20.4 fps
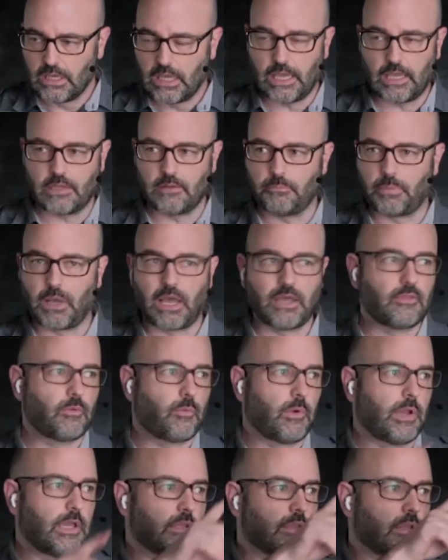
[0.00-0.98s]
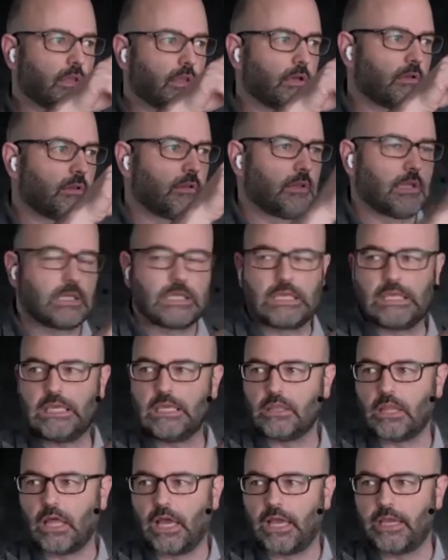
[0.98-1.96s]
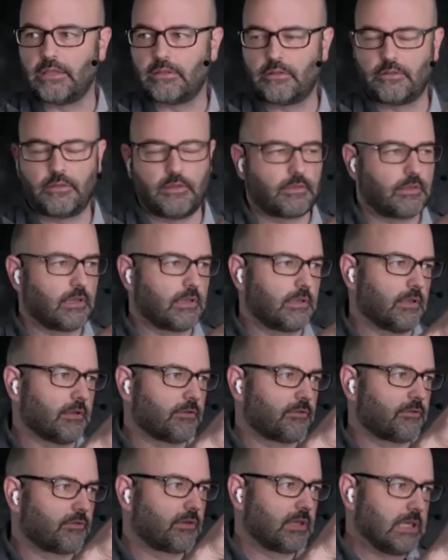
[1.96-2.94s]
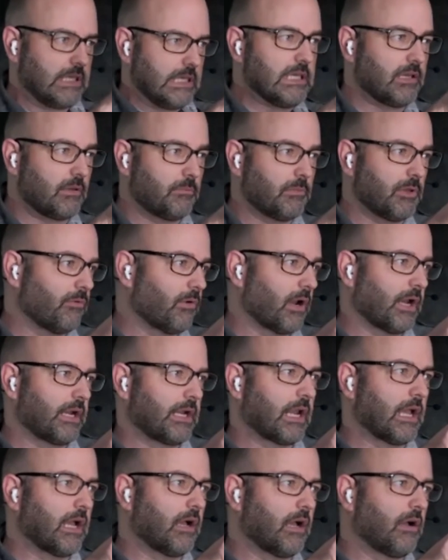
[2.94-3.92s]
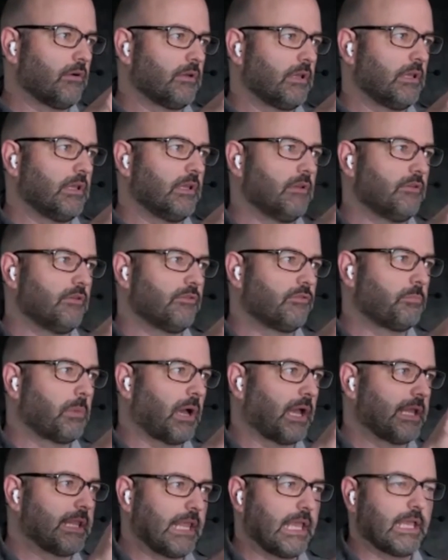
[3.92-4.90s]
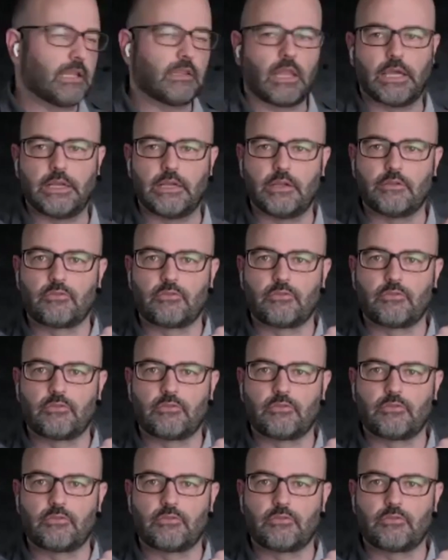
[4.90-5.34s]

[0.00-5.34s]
And by the way, the key light, the thing that's keying me right now, is by Nanlite.